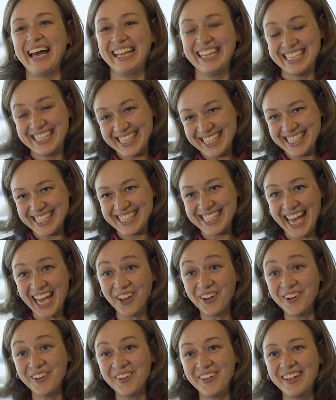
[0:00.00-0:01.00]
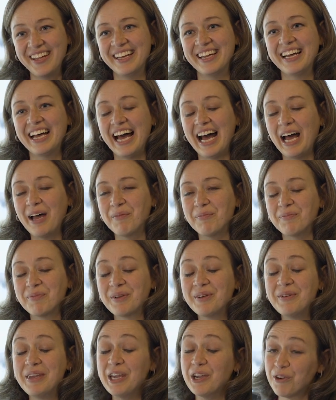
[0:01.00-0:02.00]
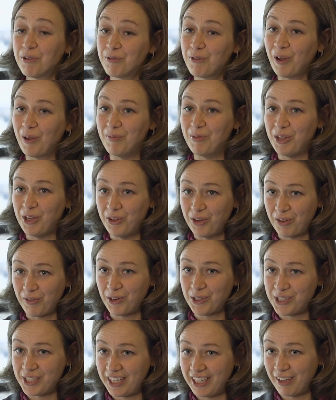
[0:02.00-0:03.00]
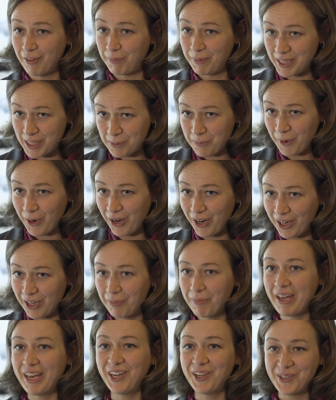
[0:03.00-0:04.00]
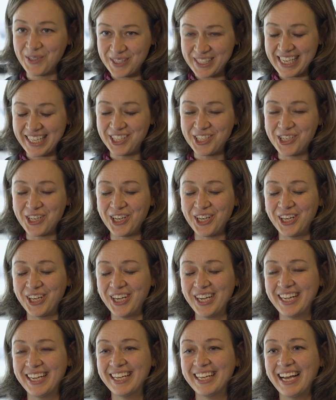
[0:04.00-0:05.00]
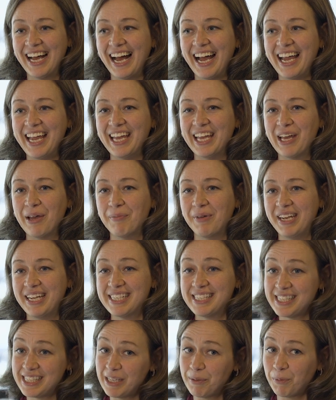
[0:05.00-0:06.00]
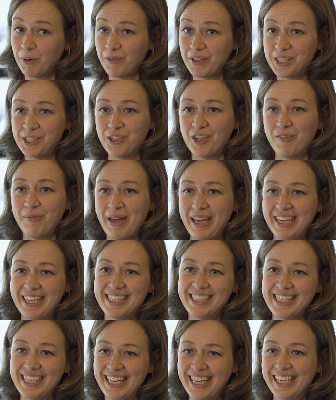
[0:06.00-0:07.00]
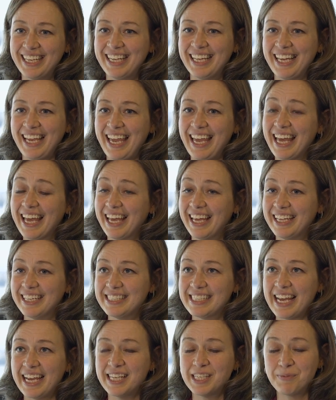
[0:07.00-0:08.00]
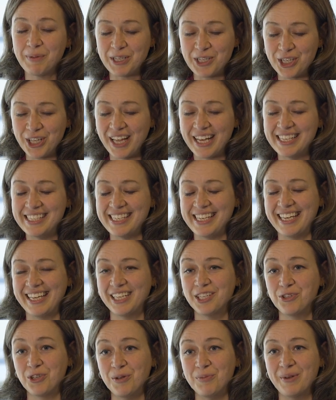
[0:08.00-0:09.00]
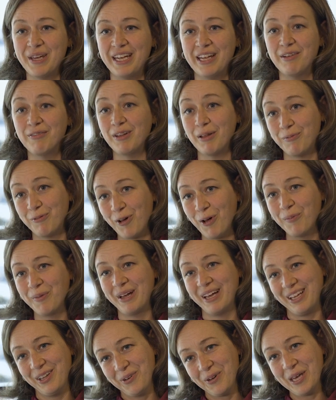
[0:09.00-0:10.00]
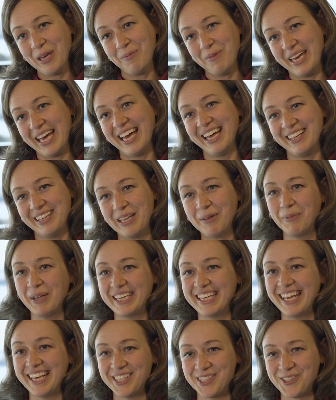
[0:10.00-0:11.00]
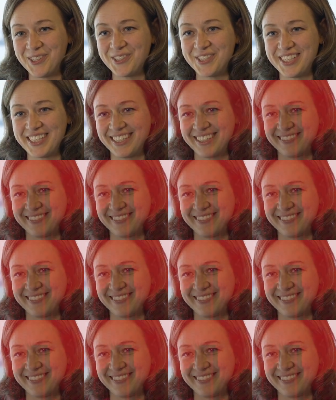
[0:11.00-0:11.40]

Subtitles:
Alison Sehgal. I'm here from the University of Pittsburgh Medical Center. I am an assistant professor of medicine, and I specialize in treatment of lymphoma, leukemia, and blood cancers.